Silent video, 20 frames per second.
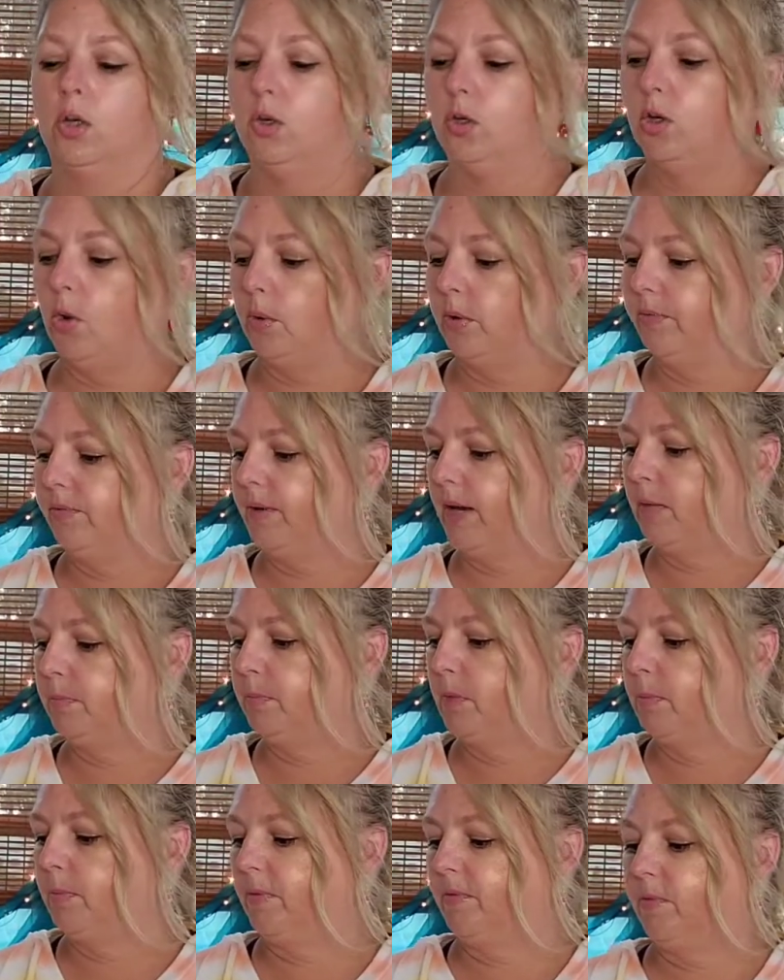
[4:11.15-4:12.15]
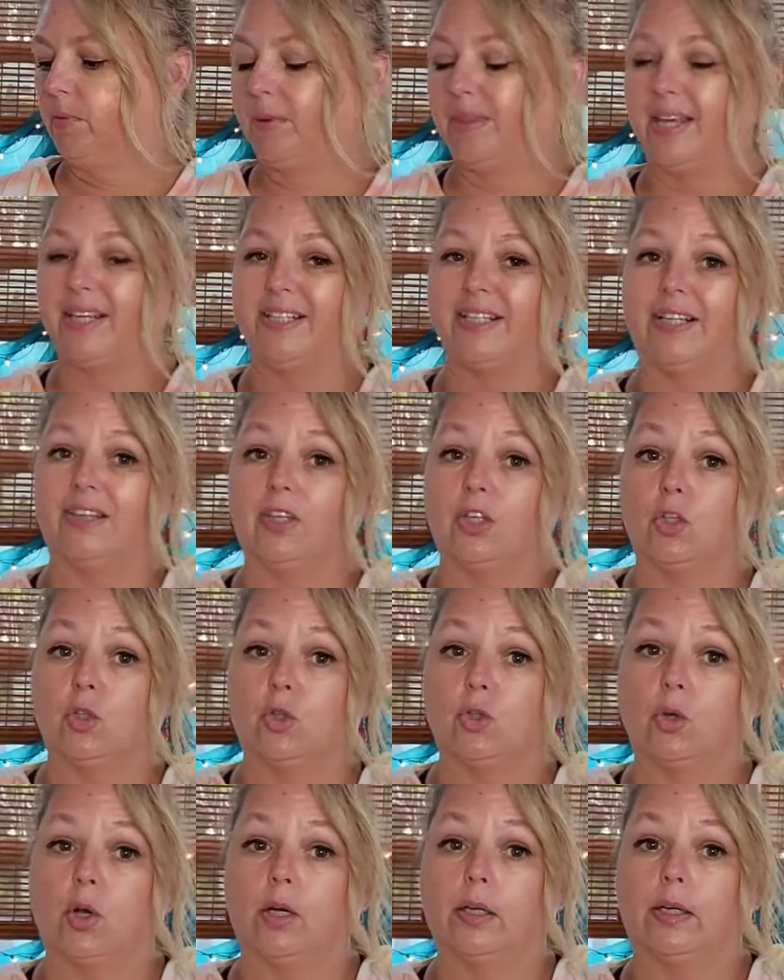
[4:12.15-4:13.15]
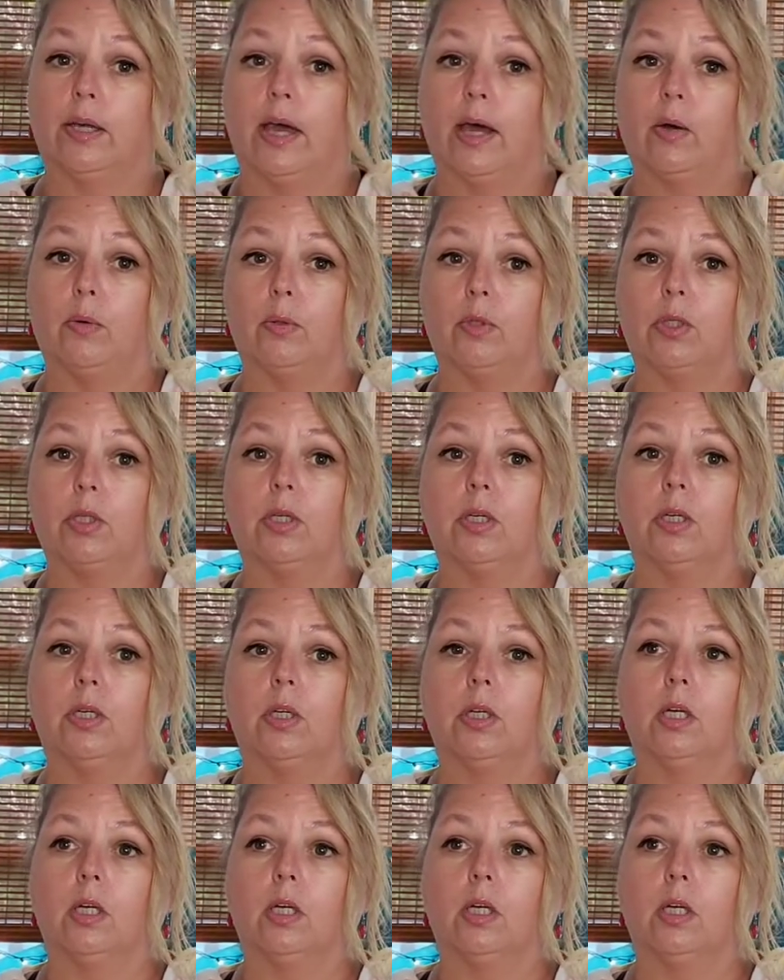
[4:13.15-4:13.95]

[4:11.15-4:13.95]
notified me before they sent this trunk out